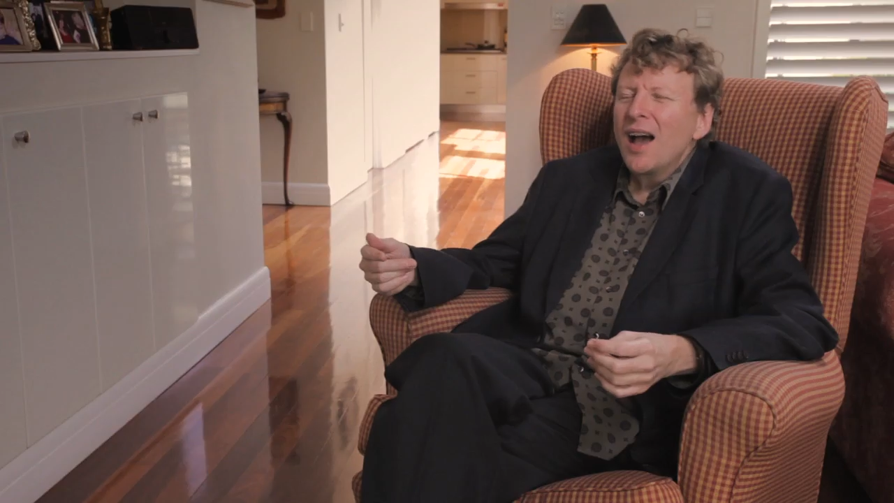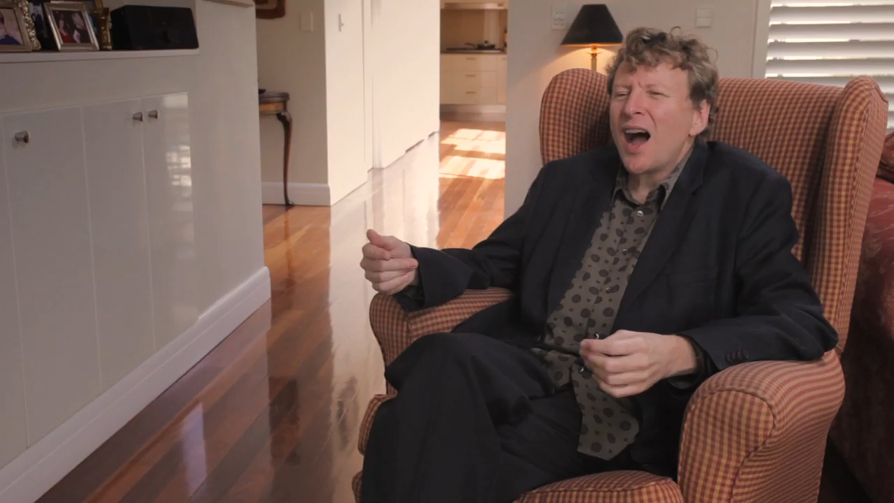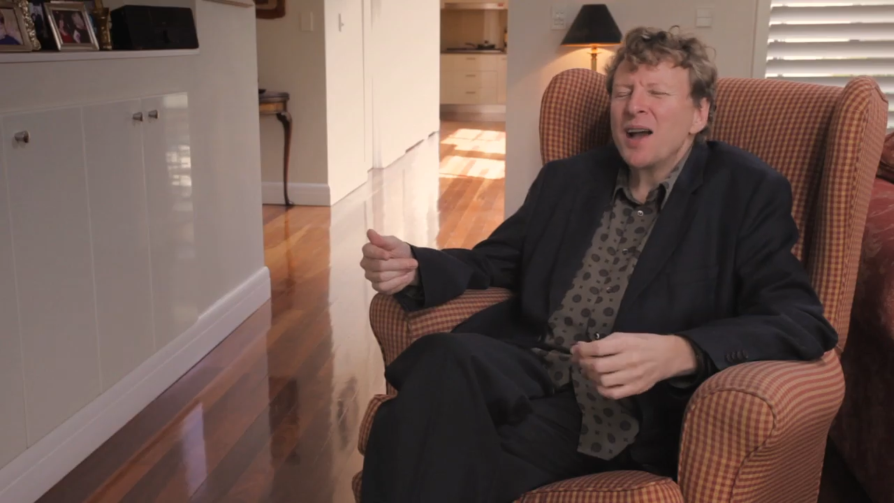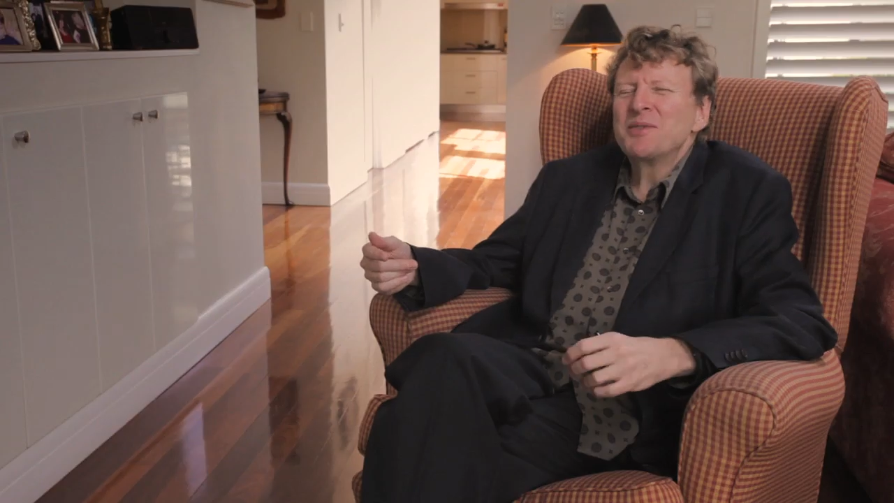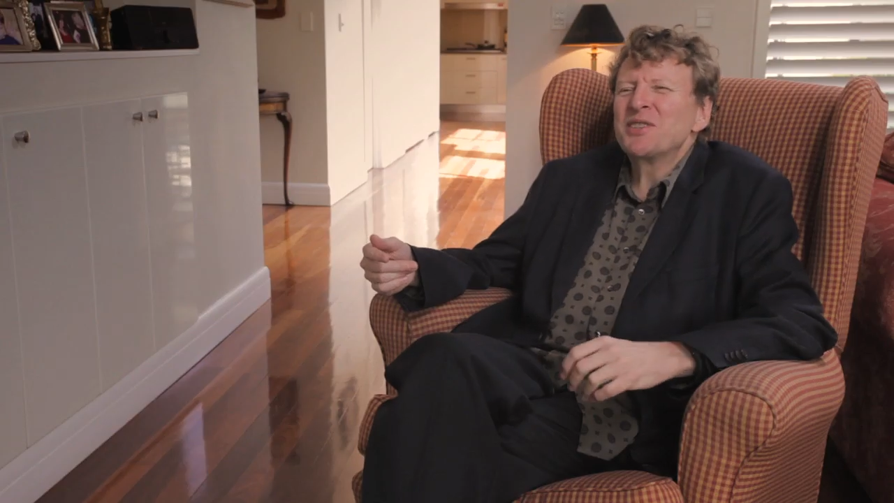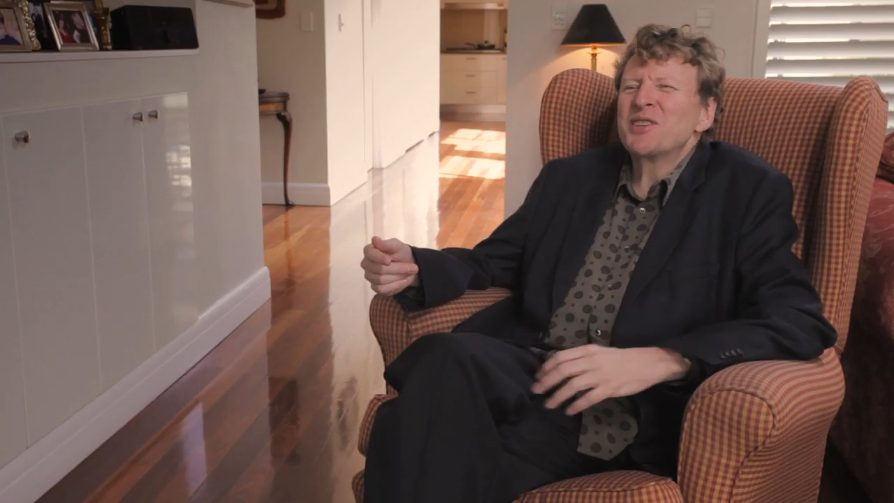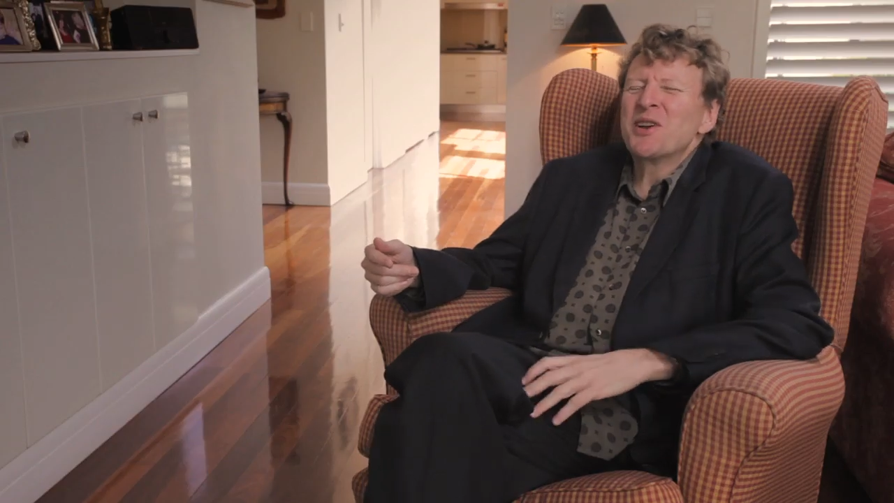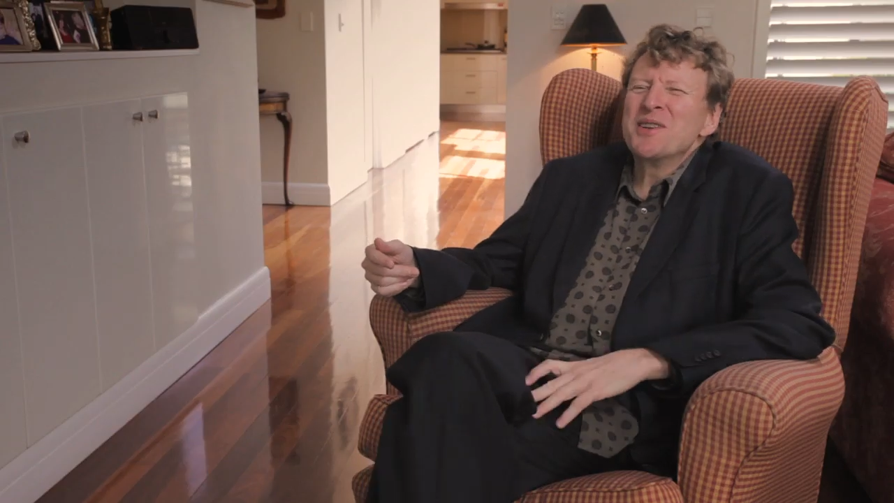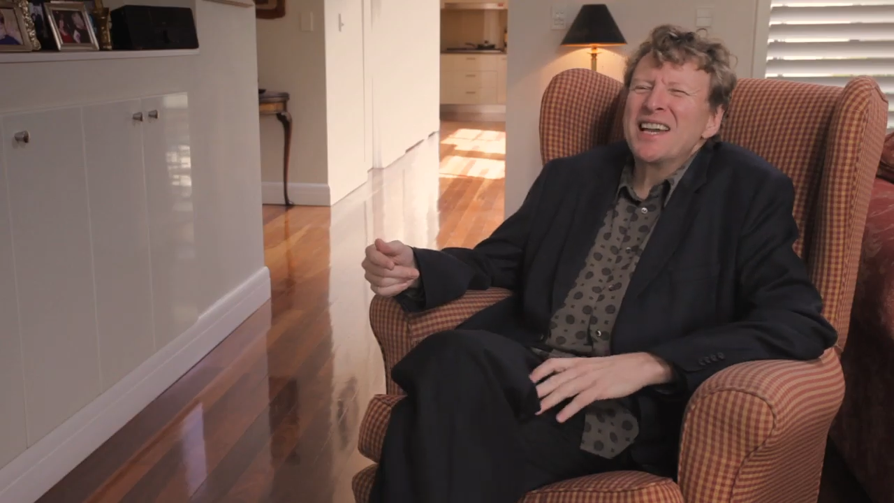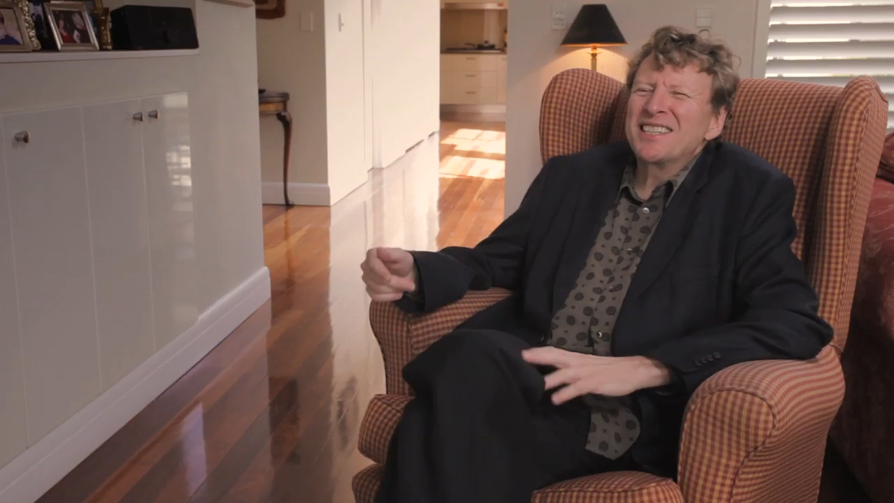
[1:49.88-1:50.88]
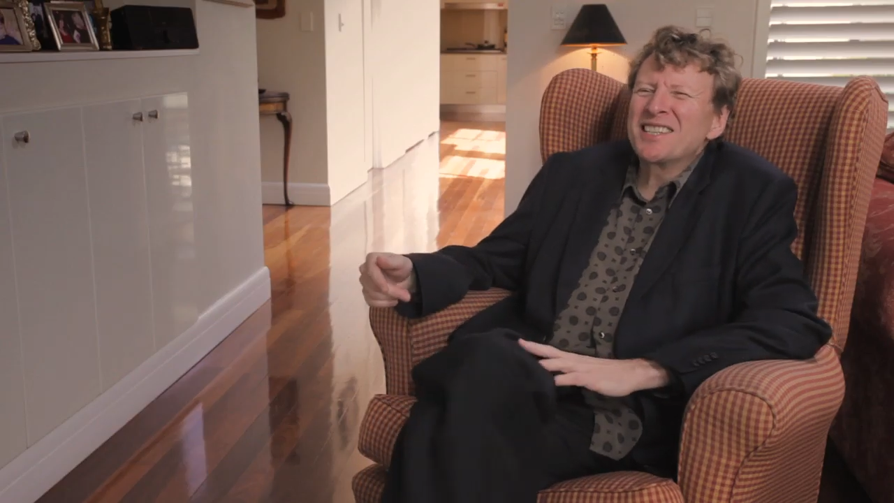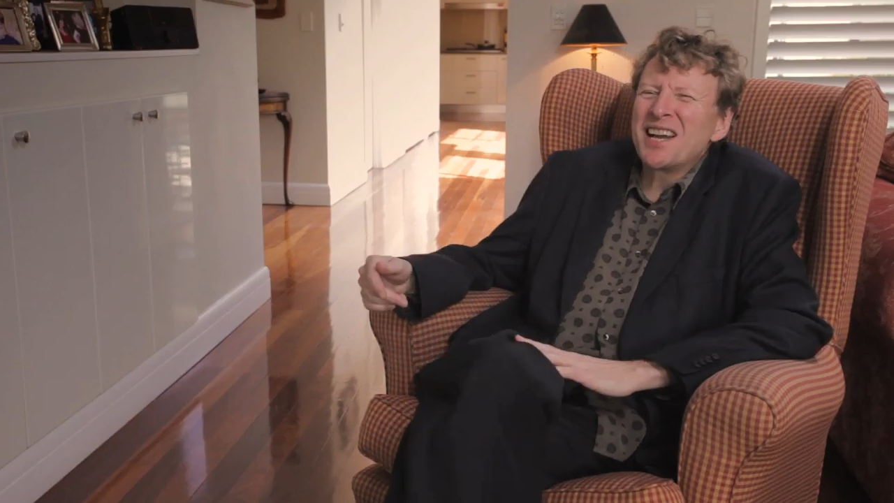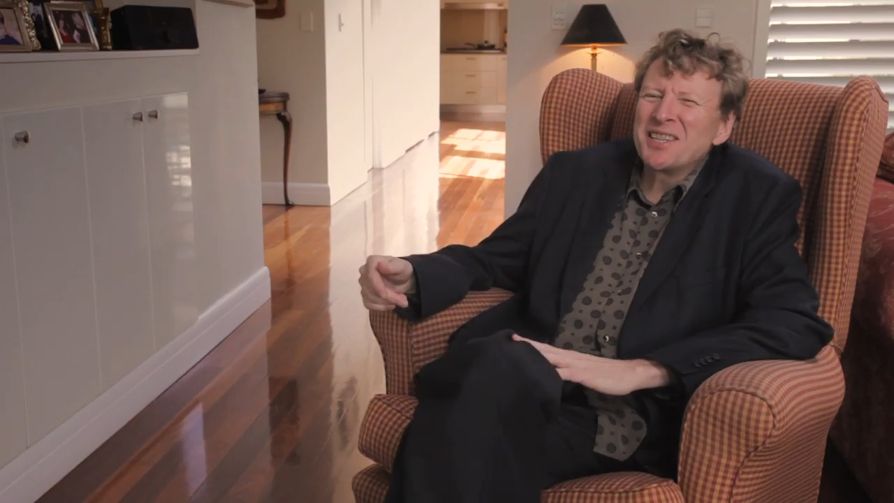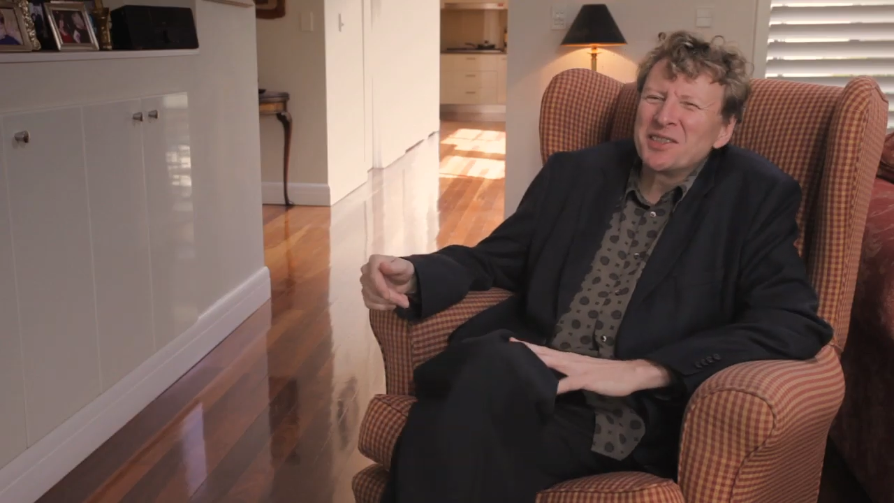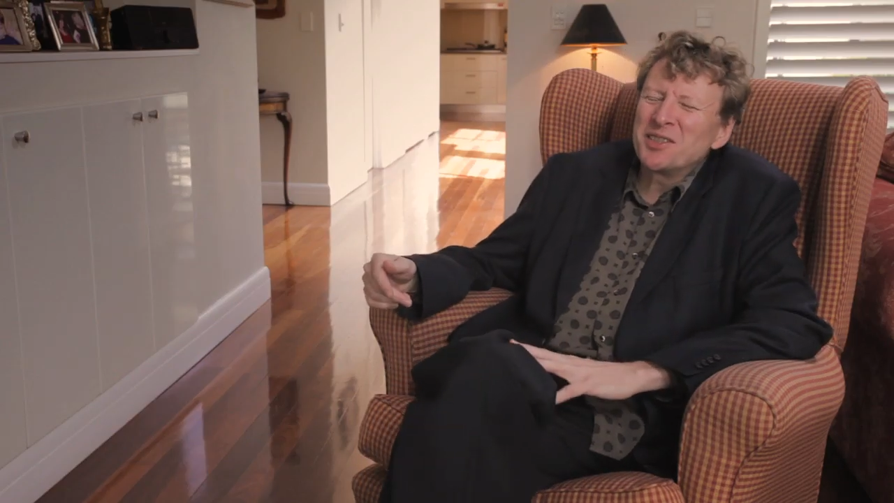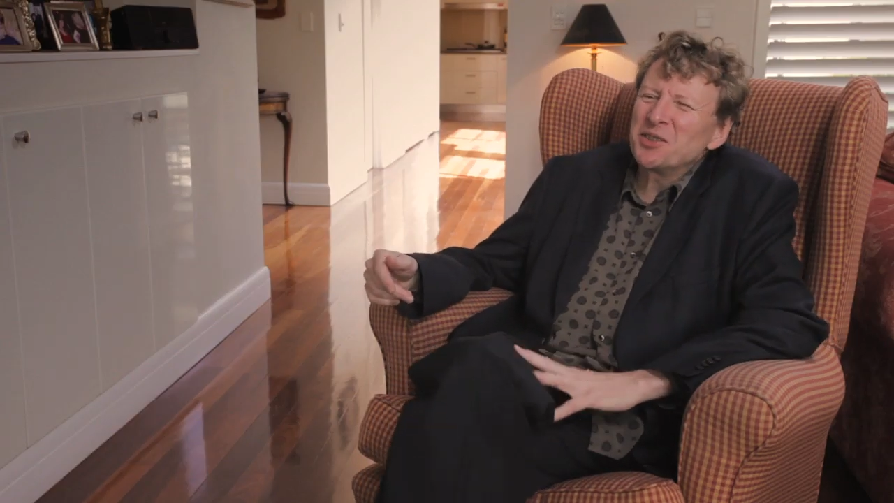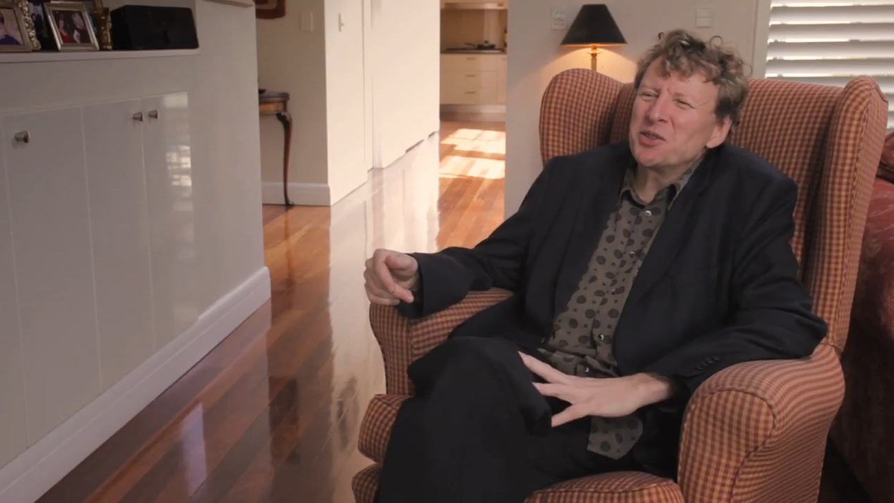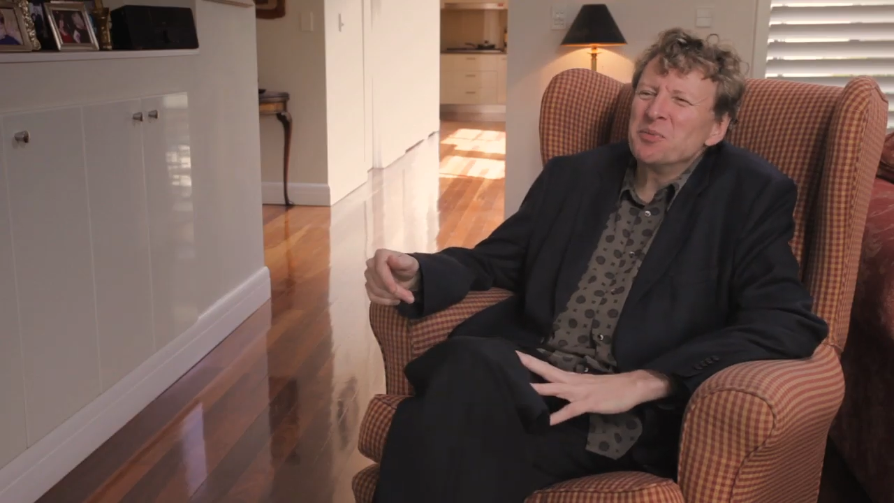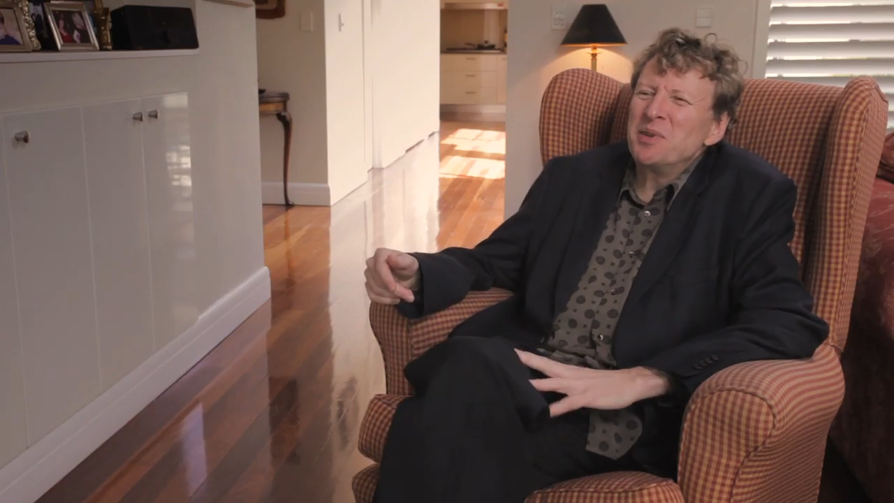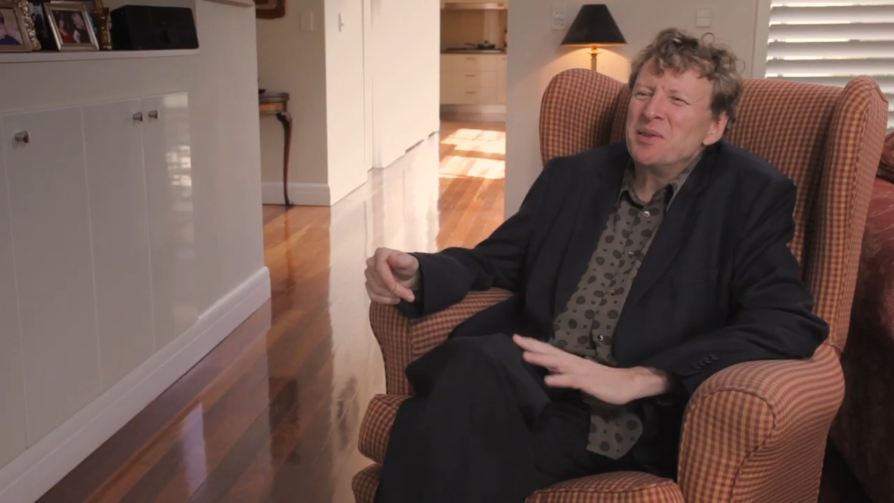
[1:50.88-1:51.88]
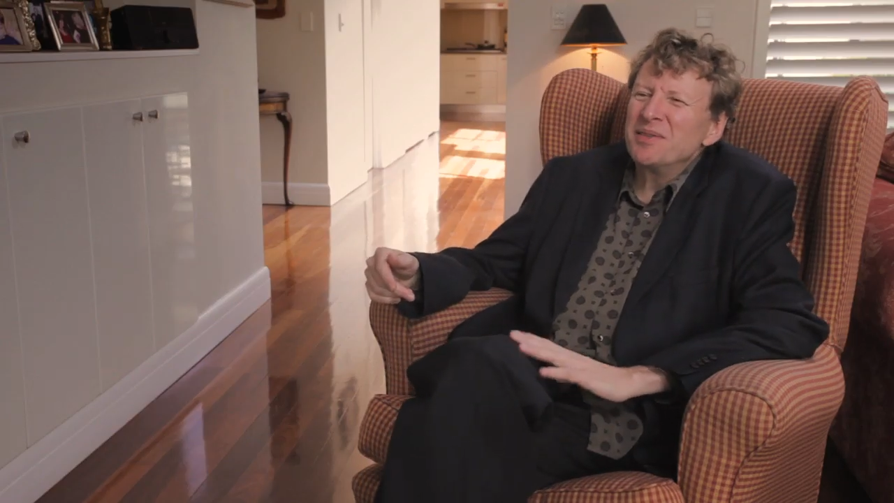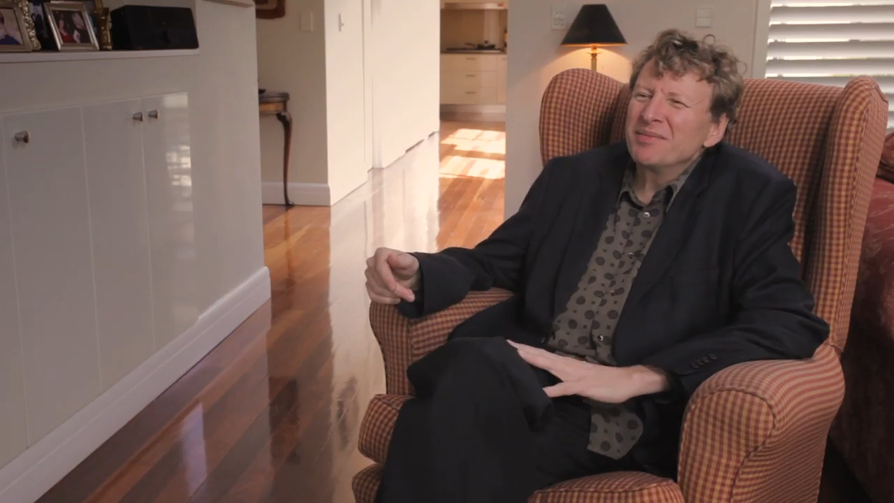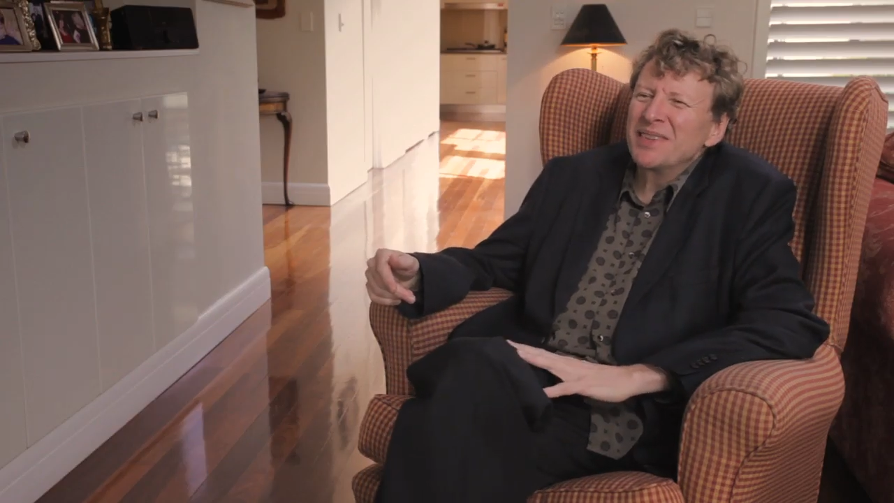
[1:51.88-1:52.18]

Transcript: I'm just so excited to be